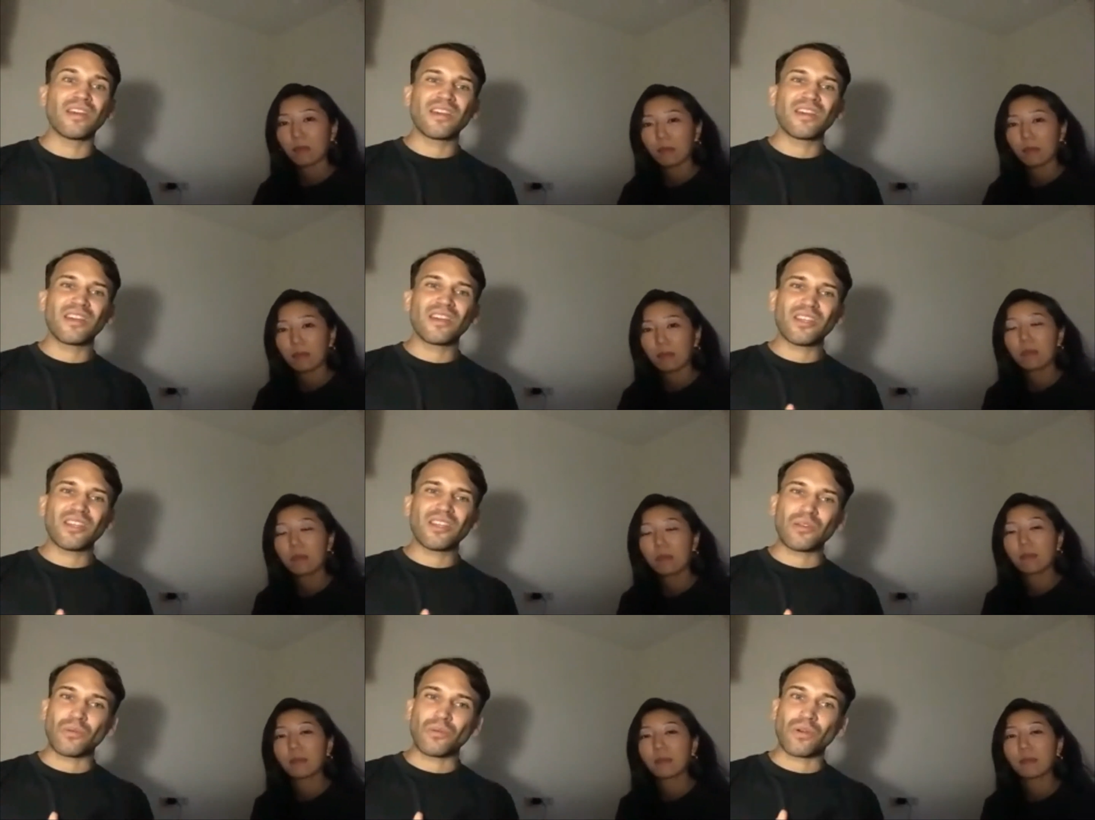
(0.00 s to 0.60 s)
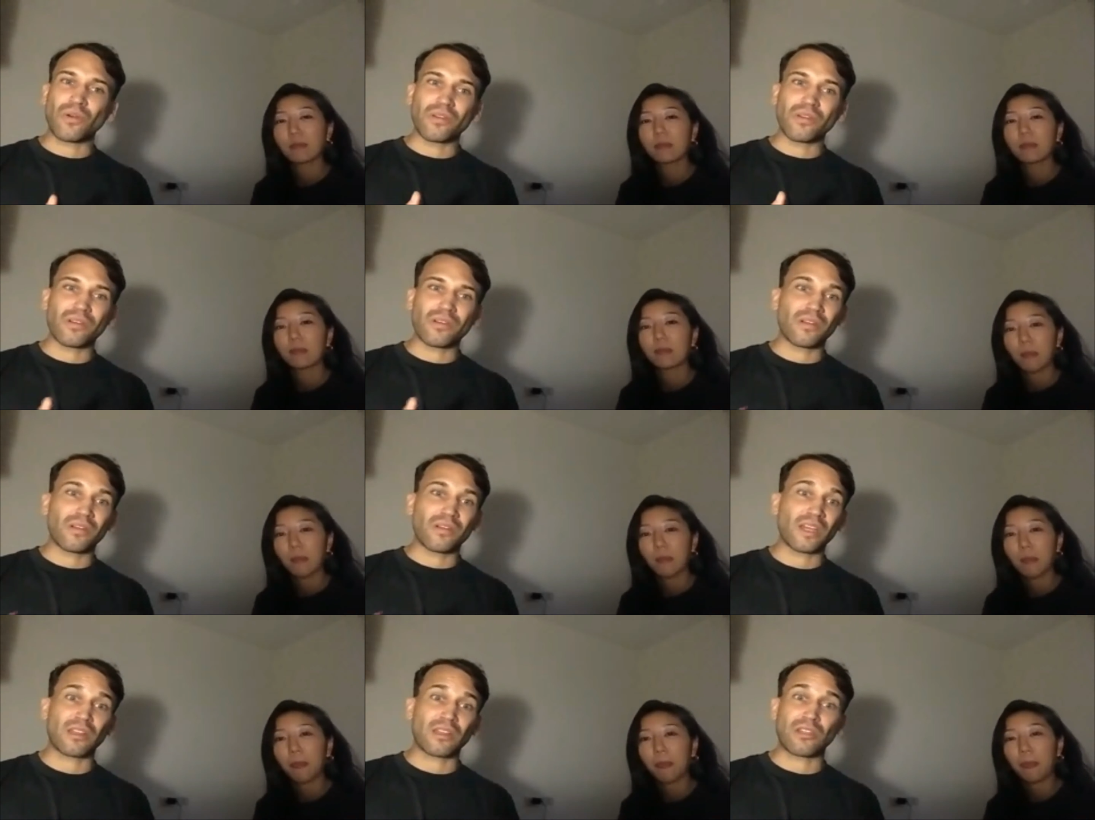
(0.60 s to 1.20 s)
Speaker 1: you uh,
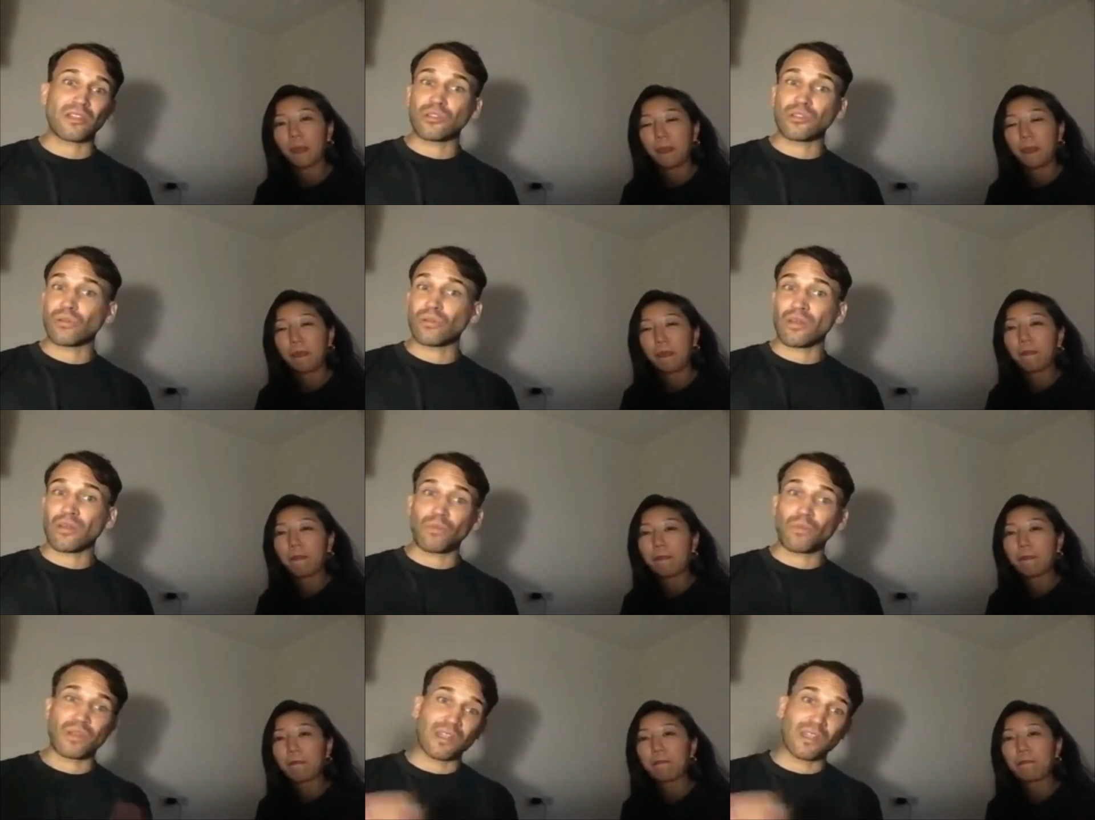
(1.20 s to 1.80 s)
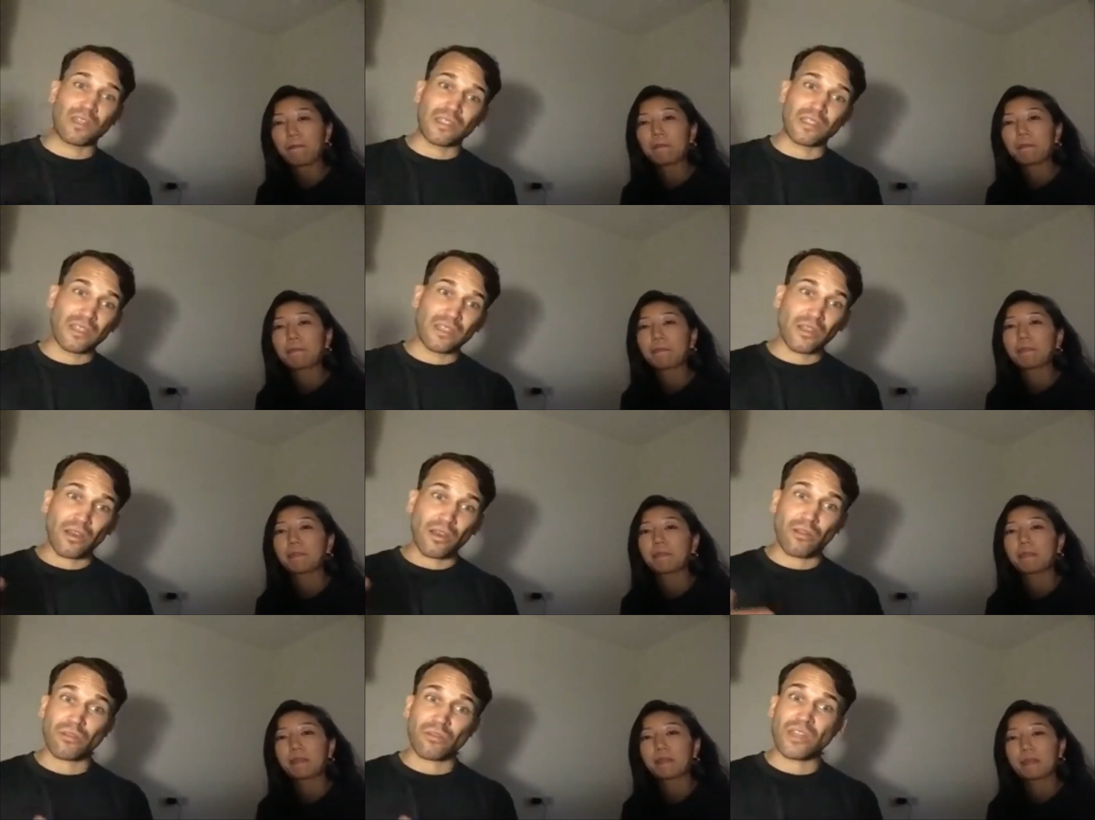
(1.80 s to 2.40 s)
like the shooting we did the
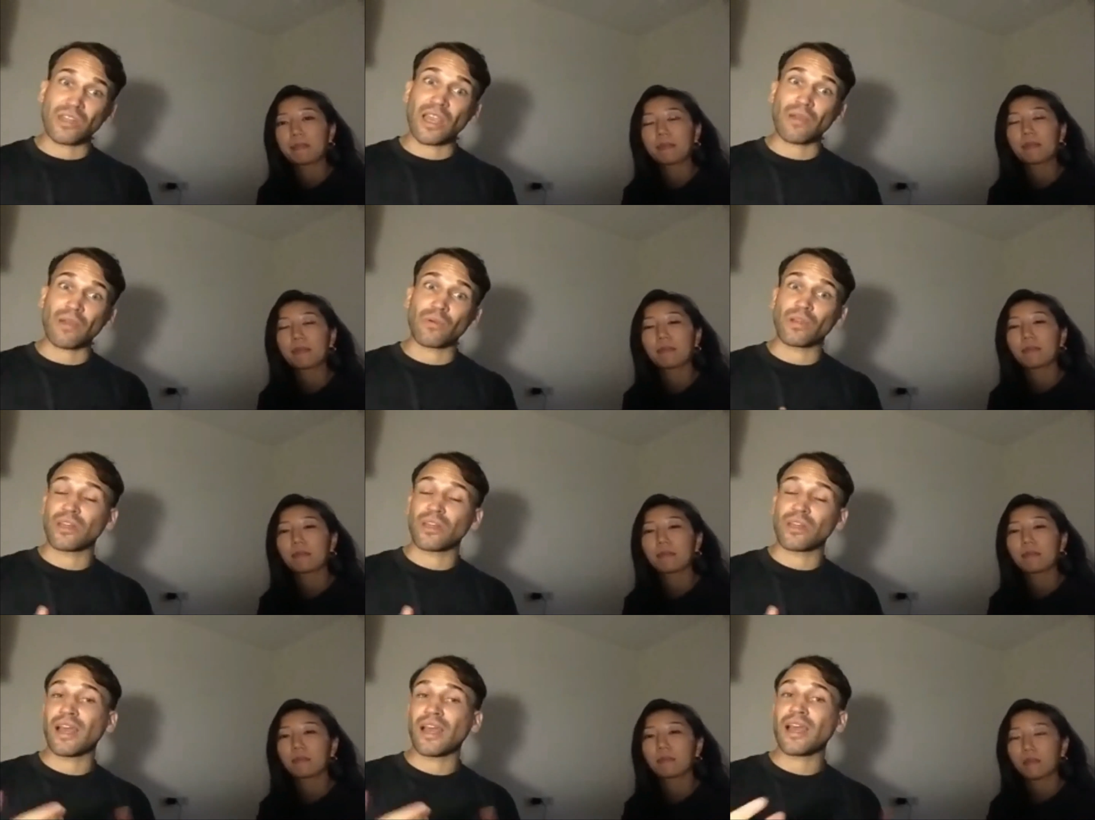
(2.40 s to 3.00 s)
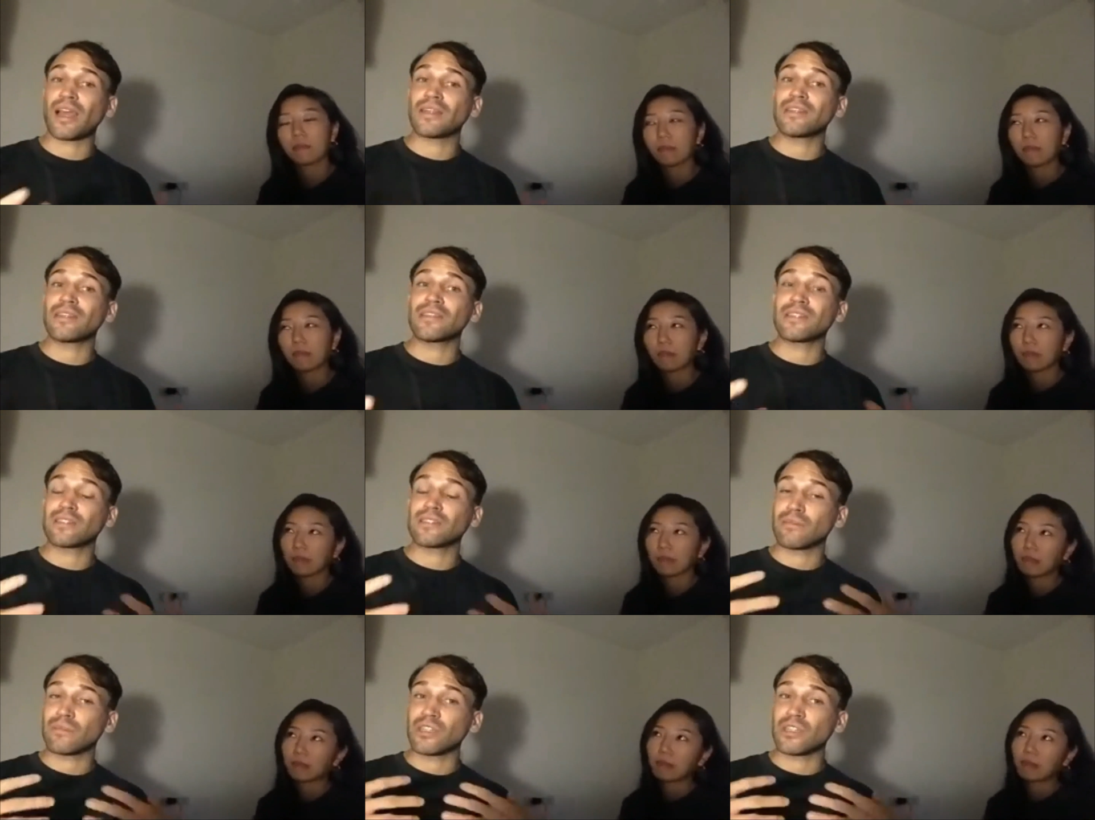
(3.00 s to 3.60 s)
other day, we're going to add some
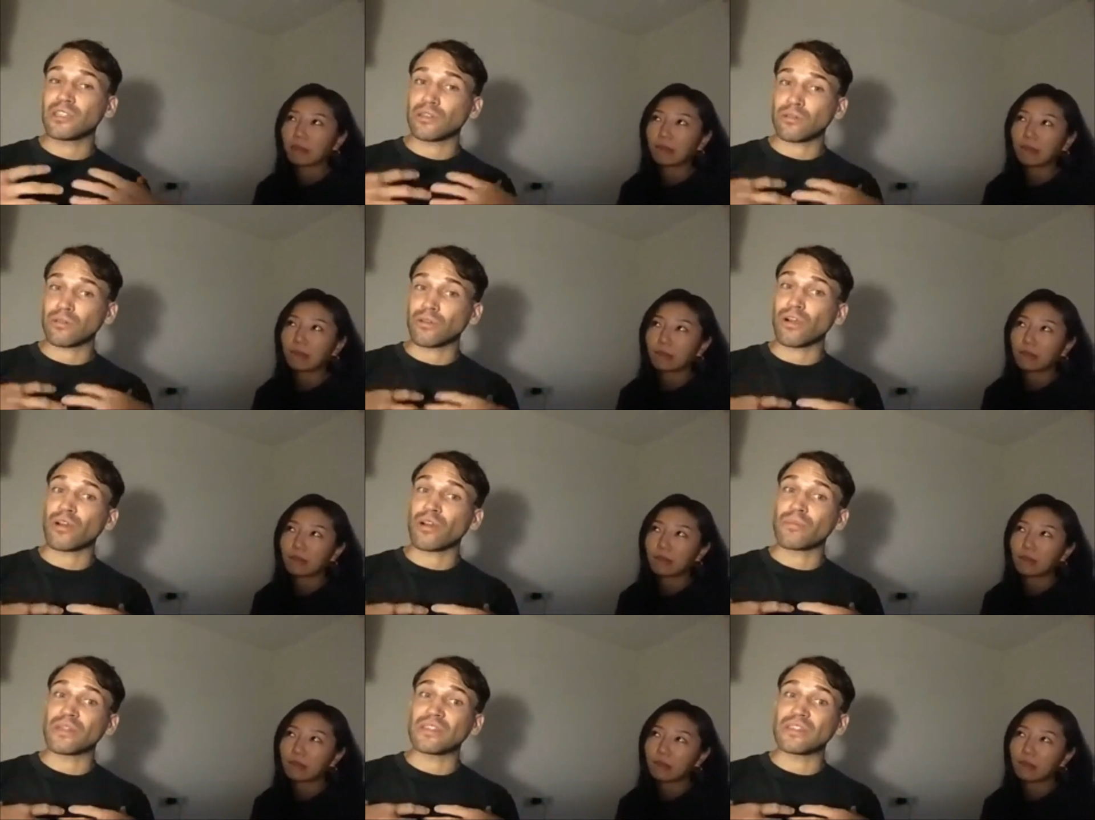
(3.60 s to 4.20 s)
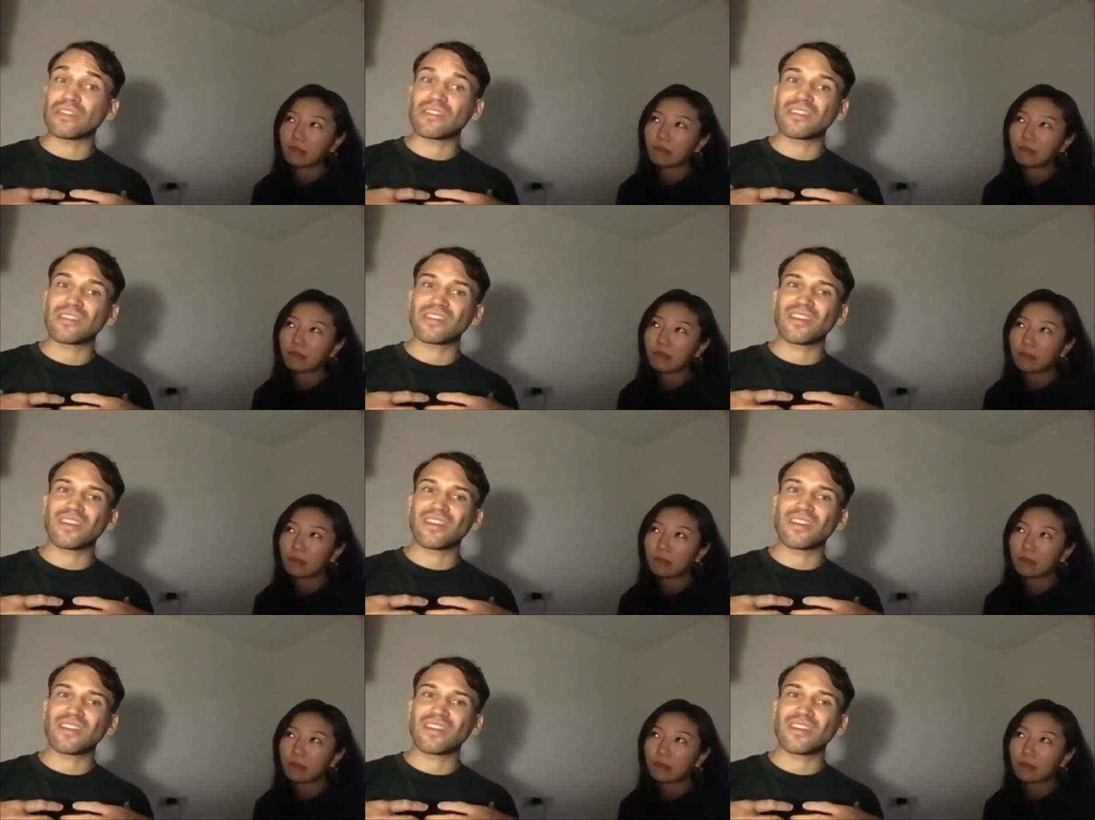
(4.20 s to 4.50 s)
digital garments.